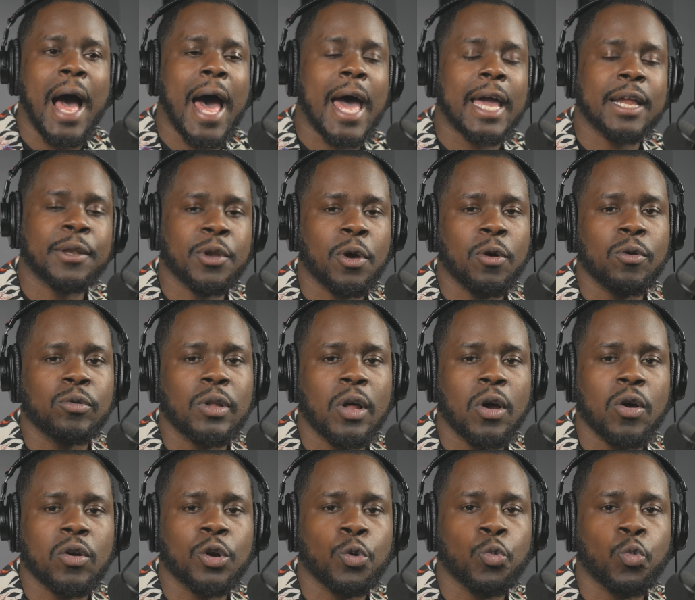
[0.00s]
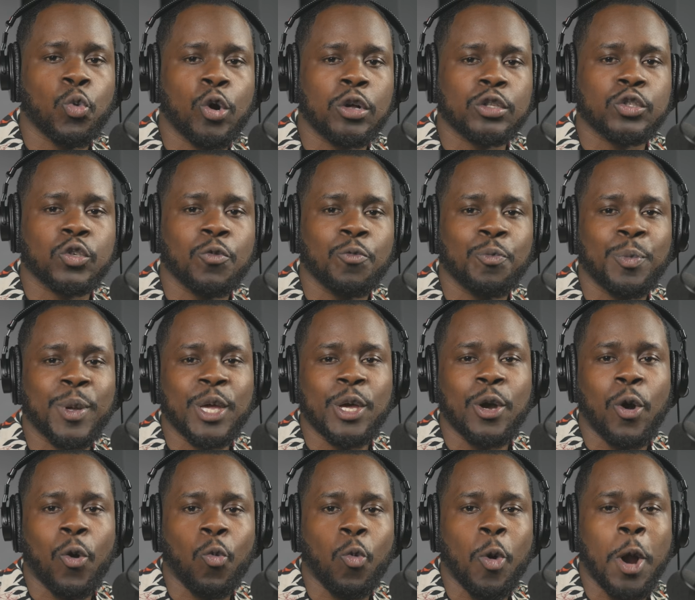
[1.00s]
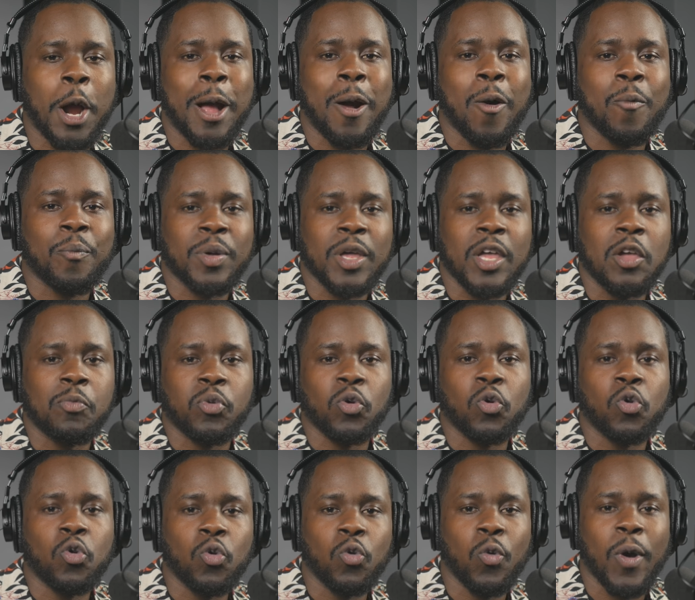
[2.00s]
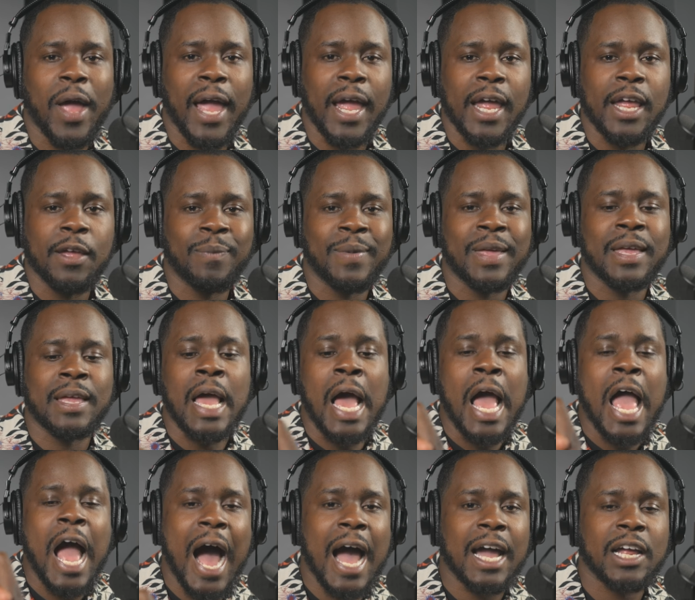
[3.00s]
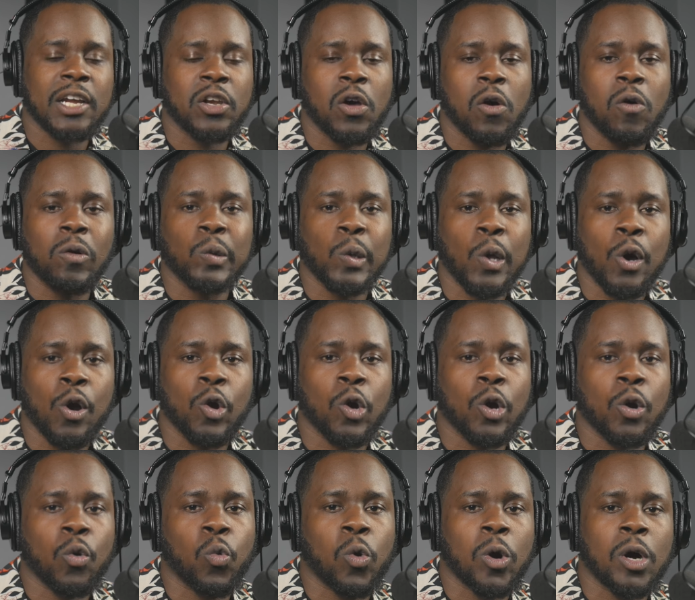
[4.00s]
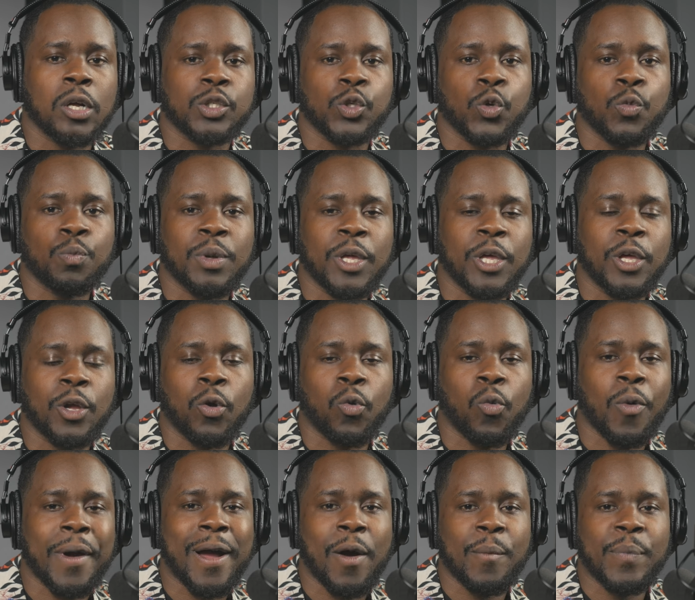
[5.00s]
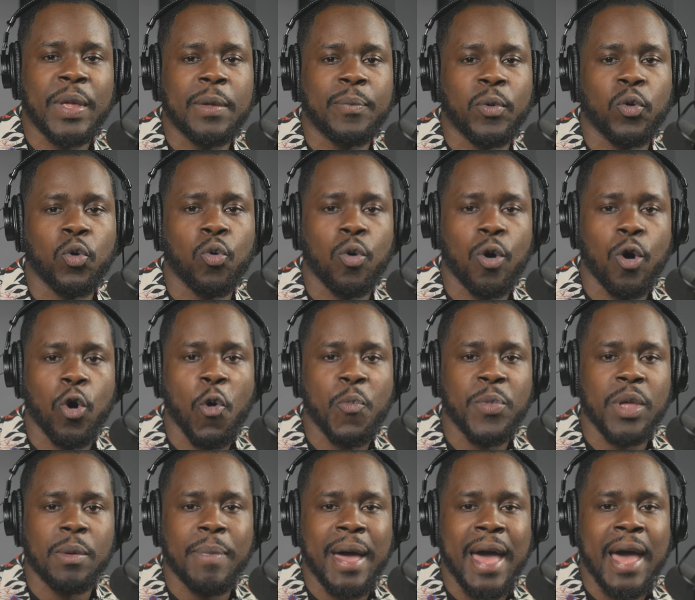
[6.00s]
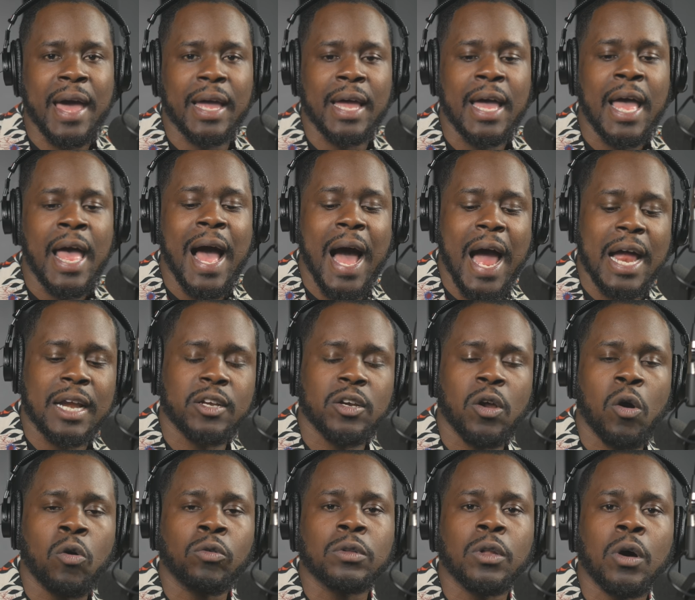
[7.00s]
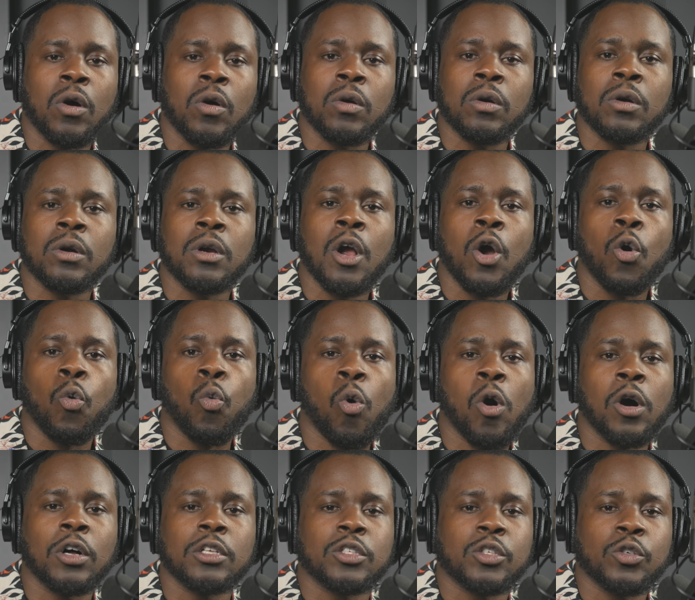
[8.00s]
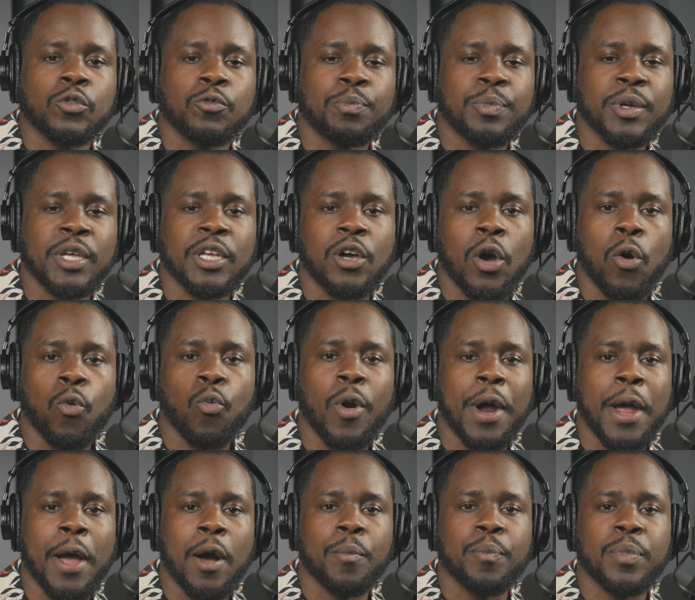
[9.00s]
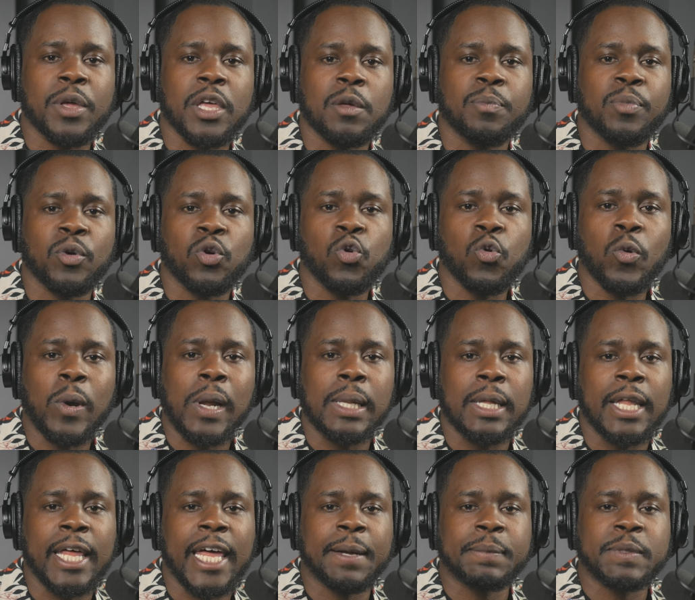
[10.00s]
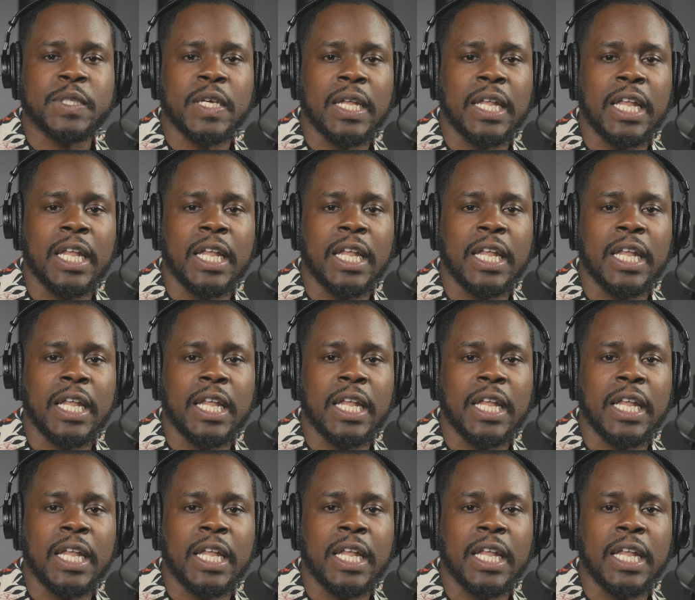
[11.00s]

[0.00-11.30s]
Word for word: I no longer want to be around people who hate me. I no longer want to be around people who hold me back. I no longer want to be around people who claim to